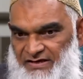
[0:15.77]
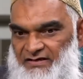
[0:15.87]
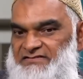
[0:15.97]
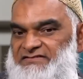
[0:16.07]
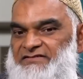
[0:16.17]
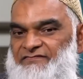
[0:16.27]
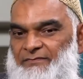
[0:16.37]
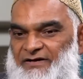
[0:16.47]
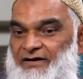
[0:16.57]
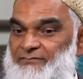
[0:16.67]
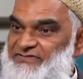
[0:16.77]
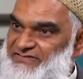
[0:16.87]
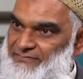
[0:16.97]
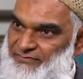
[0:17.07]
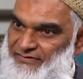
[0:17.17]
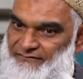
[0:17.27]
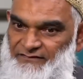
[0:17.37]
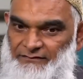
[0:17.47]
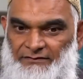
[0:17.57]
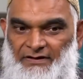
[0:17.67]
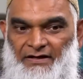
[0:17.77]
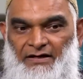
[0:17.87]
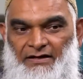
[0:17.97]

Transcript: because from an un-Muslim point of view,